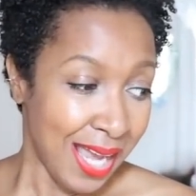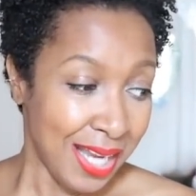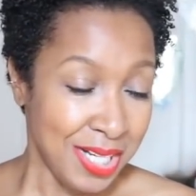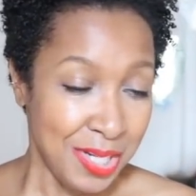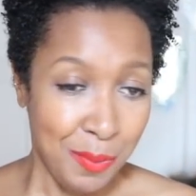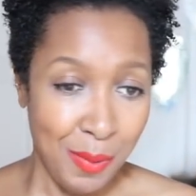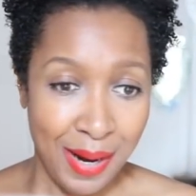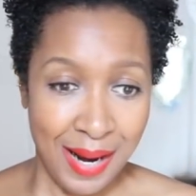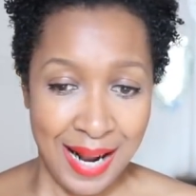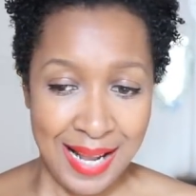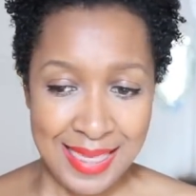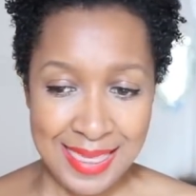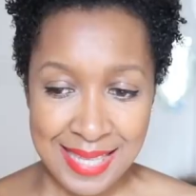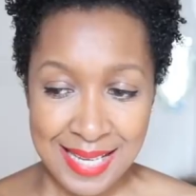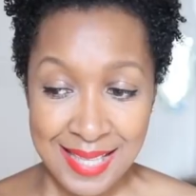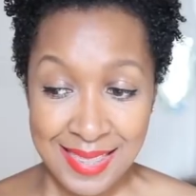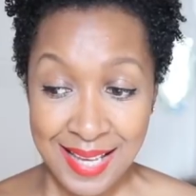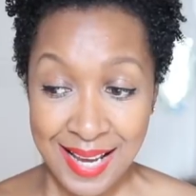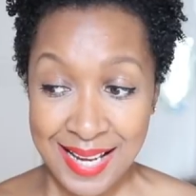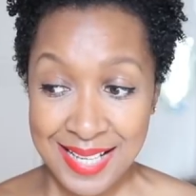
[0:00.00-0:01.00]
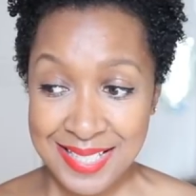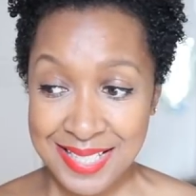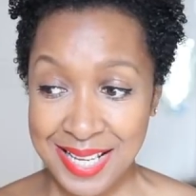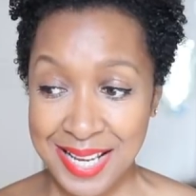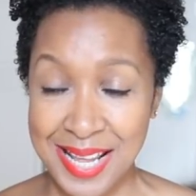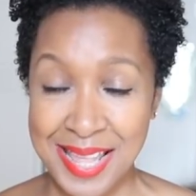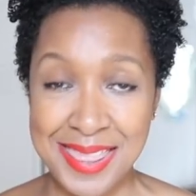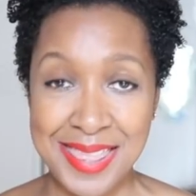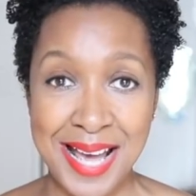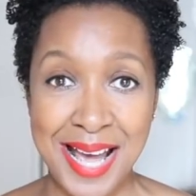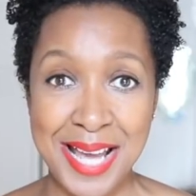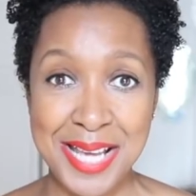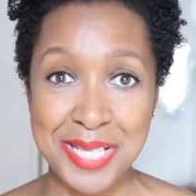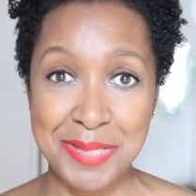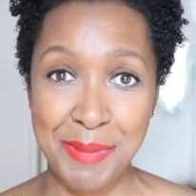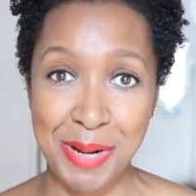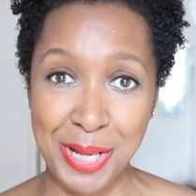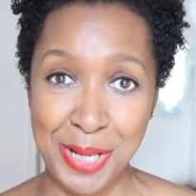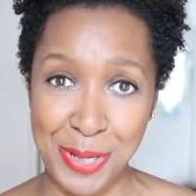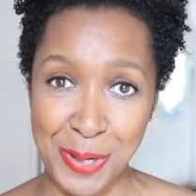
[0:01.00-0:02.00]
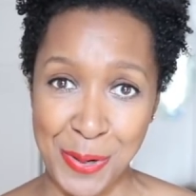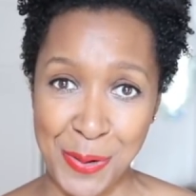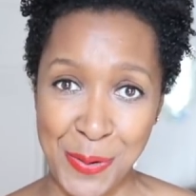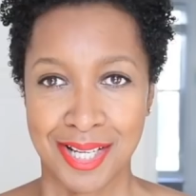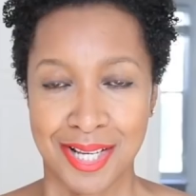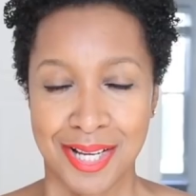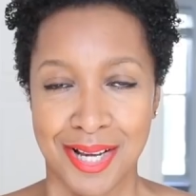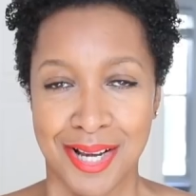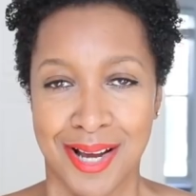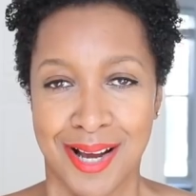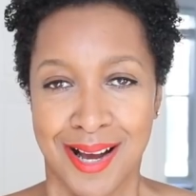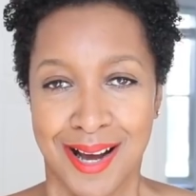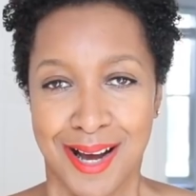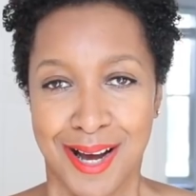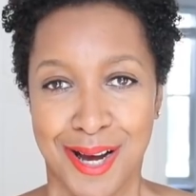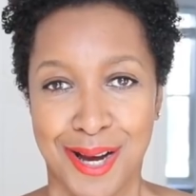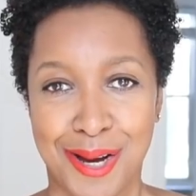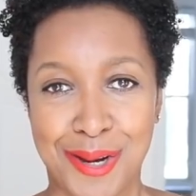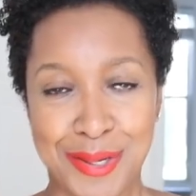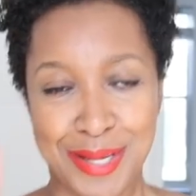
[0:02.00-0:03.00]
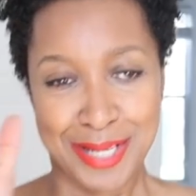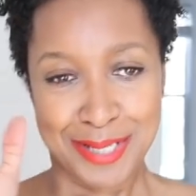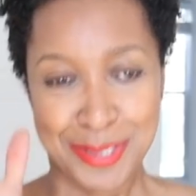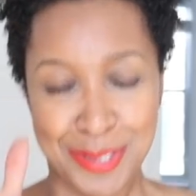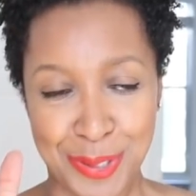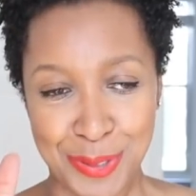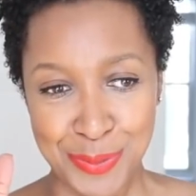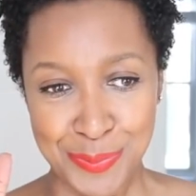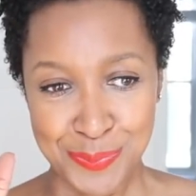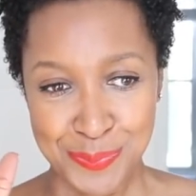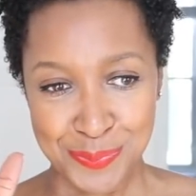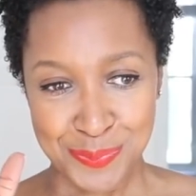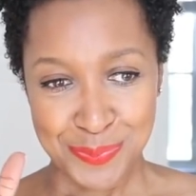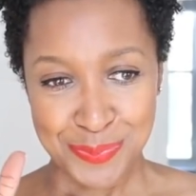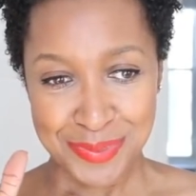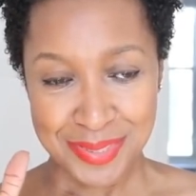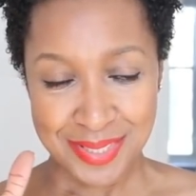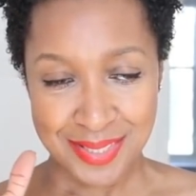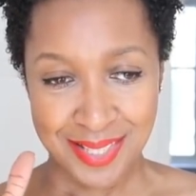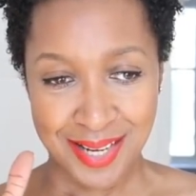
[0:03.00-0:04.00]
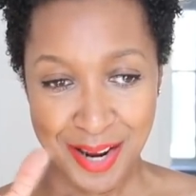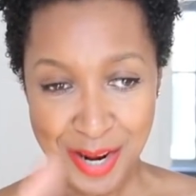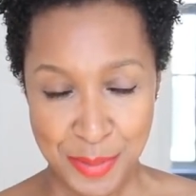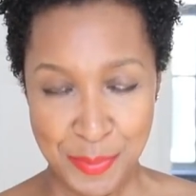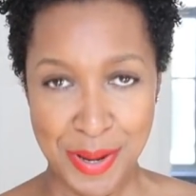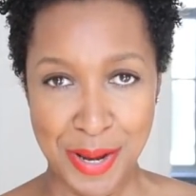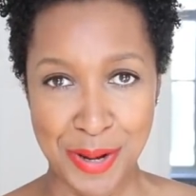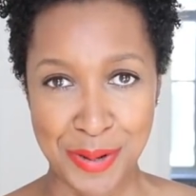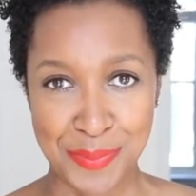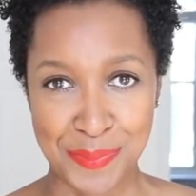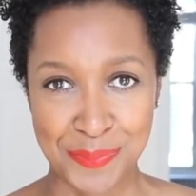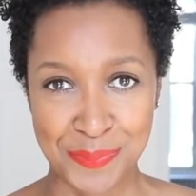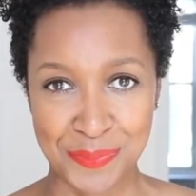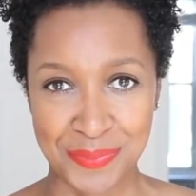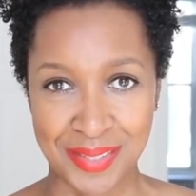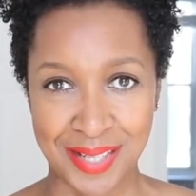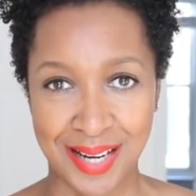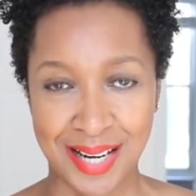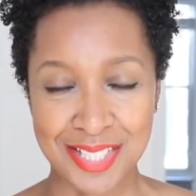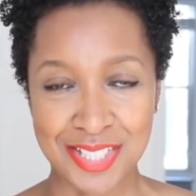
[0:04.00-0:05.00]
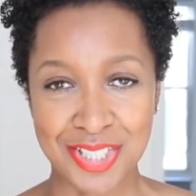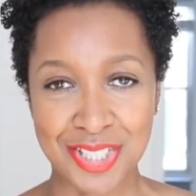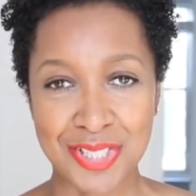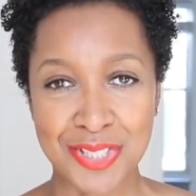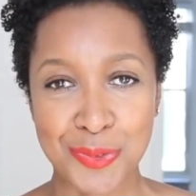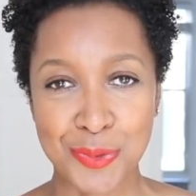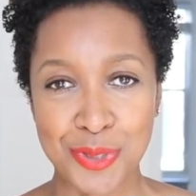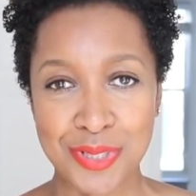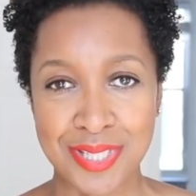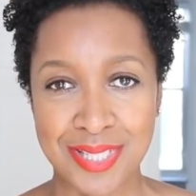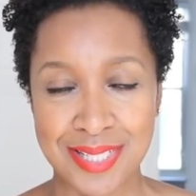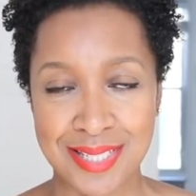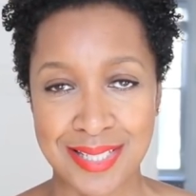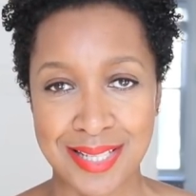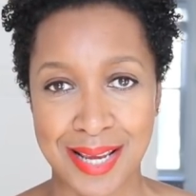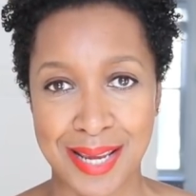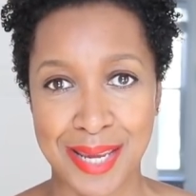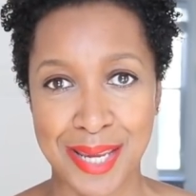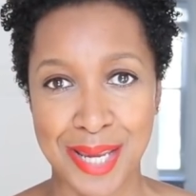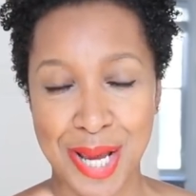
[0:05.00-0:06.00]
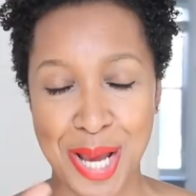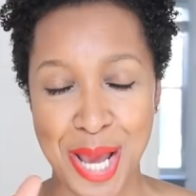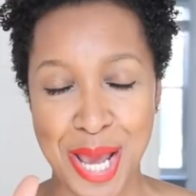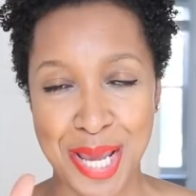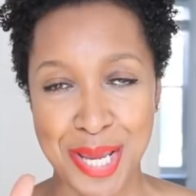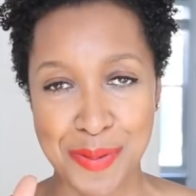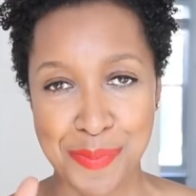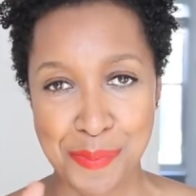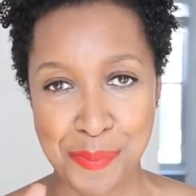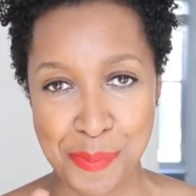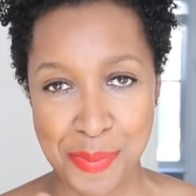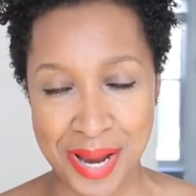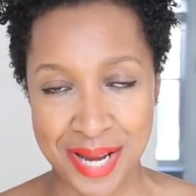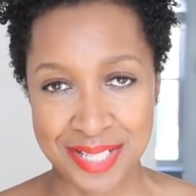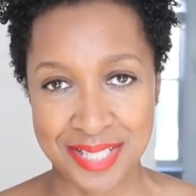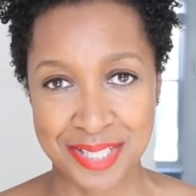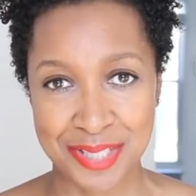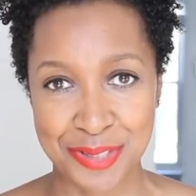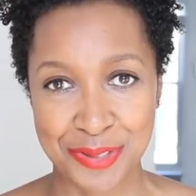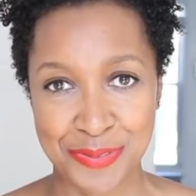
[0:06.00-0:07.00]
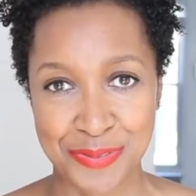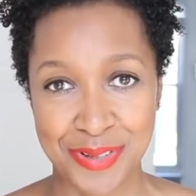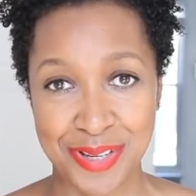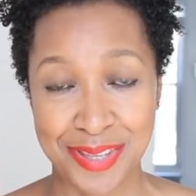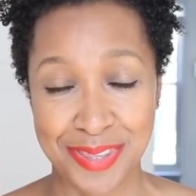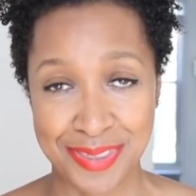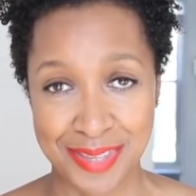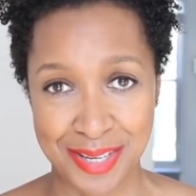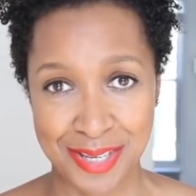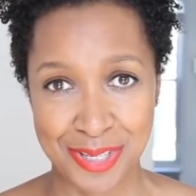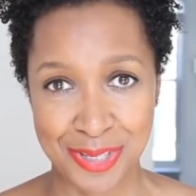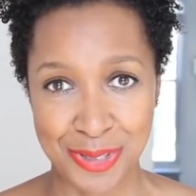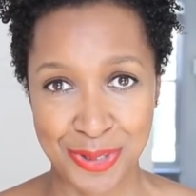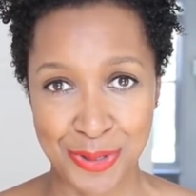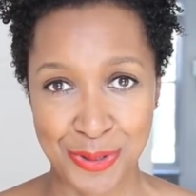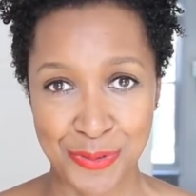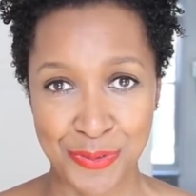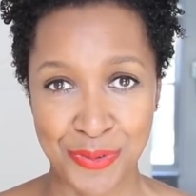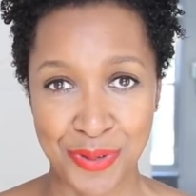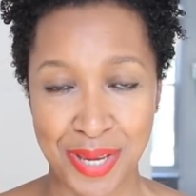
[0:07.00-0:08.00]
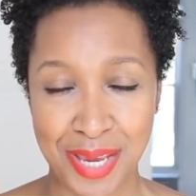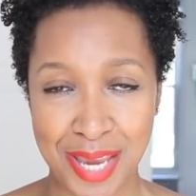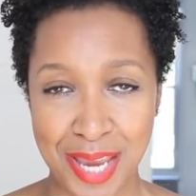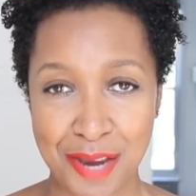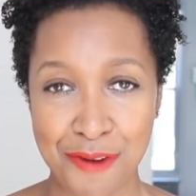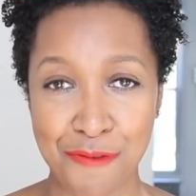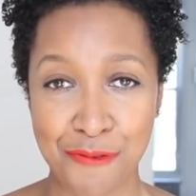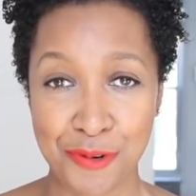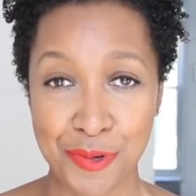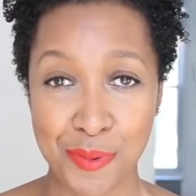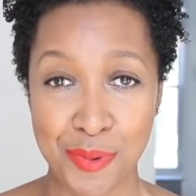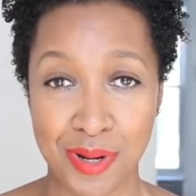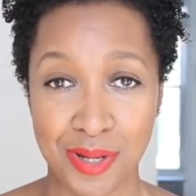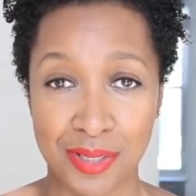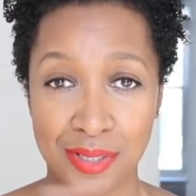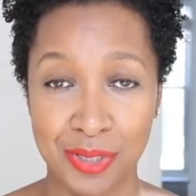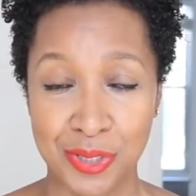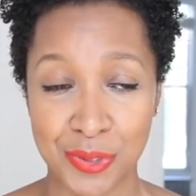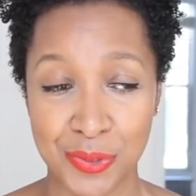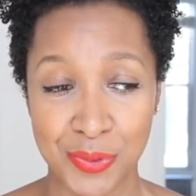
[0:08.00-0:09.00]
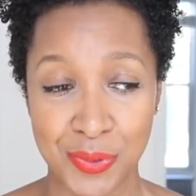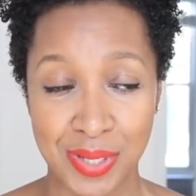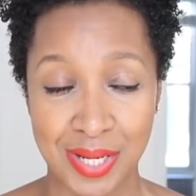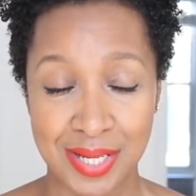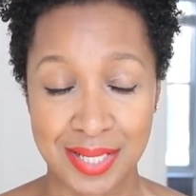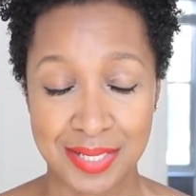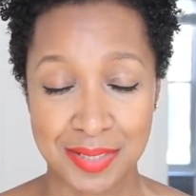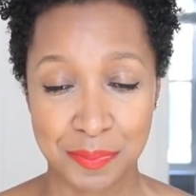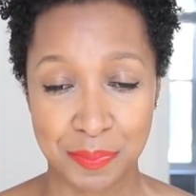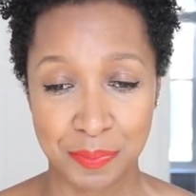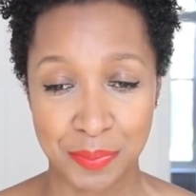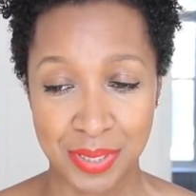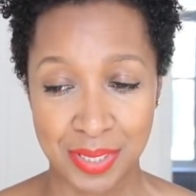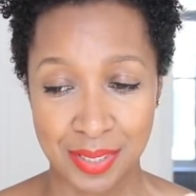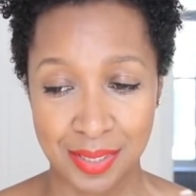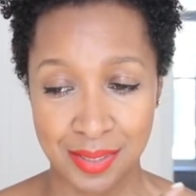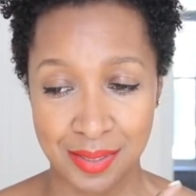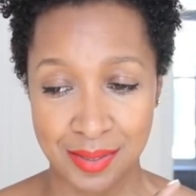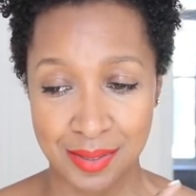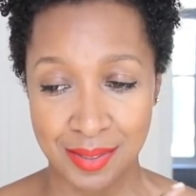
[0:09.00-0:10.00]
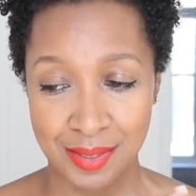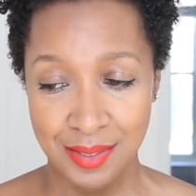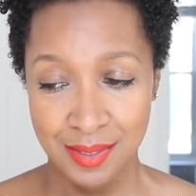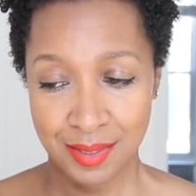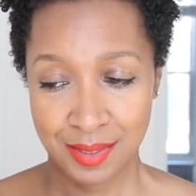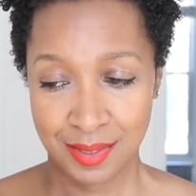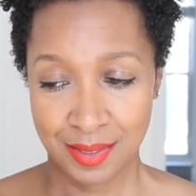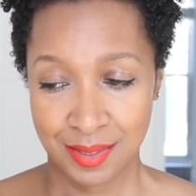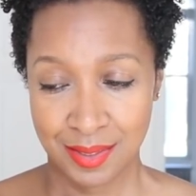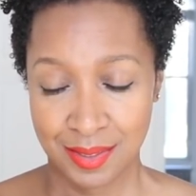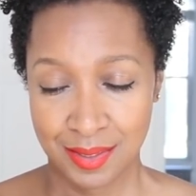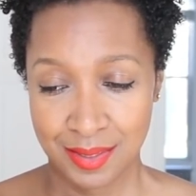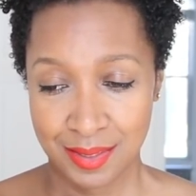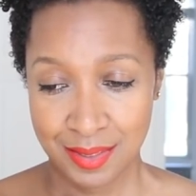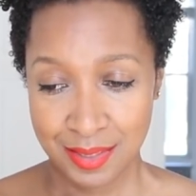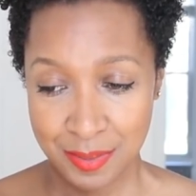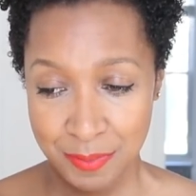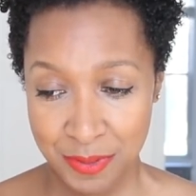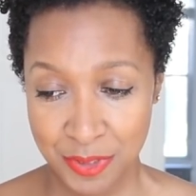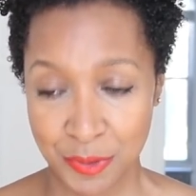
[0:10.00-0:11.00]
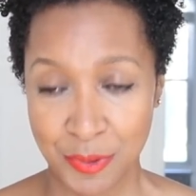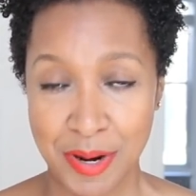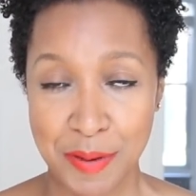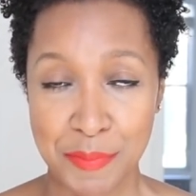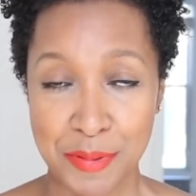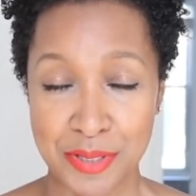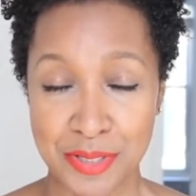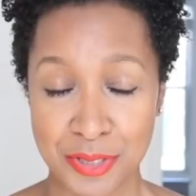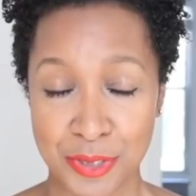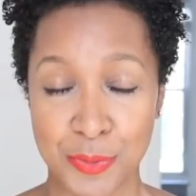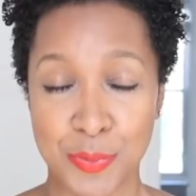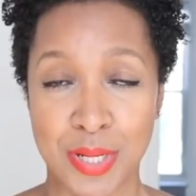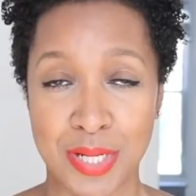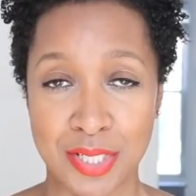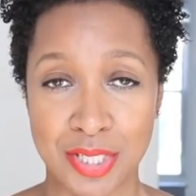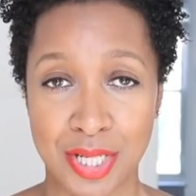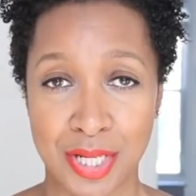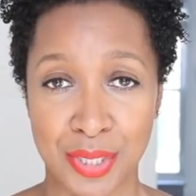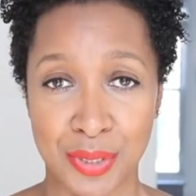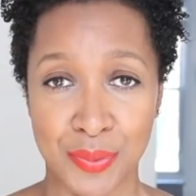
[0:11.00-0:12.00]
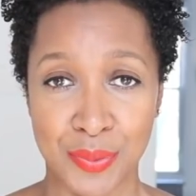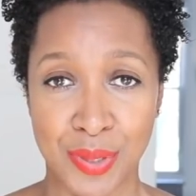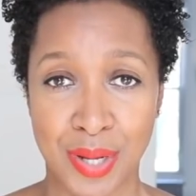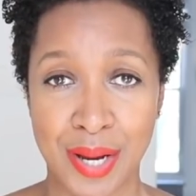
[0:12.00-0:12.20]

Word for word: Anyway, I think that is it. That is my lot. Okay, so time out. I just want to say a massive thank you for everyone who has been subscribing to my channel.